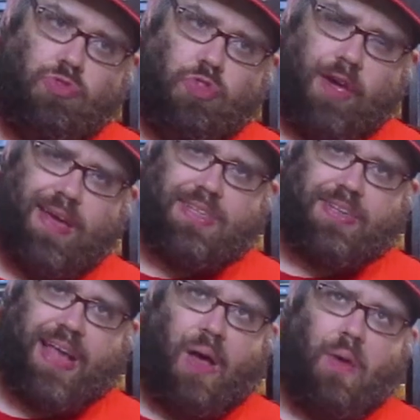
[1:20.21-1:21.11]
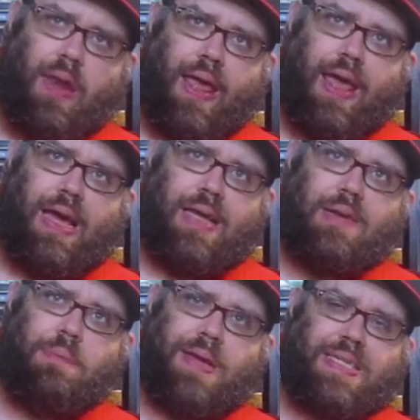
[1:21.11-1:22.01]
took its talent
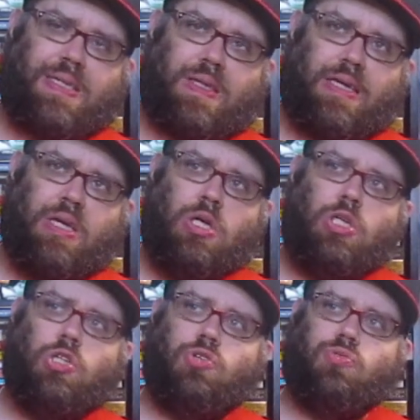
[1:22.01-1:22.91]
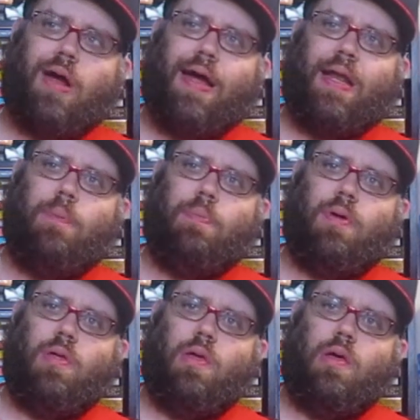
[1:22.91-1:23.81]
and basically dried up
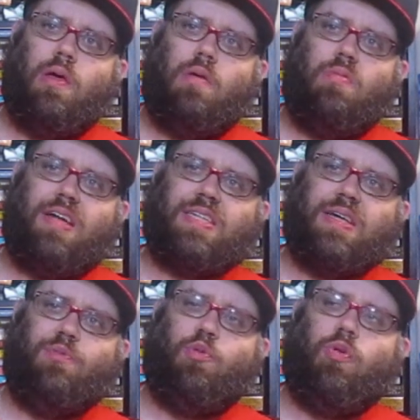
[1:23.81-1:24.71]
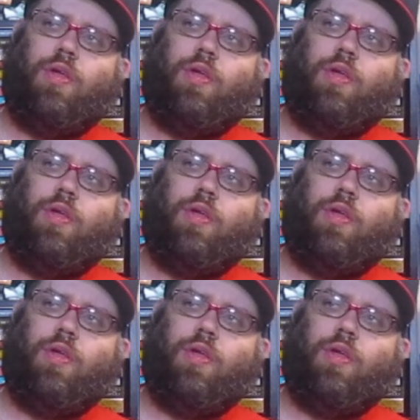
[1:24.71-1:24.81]
wrestling for the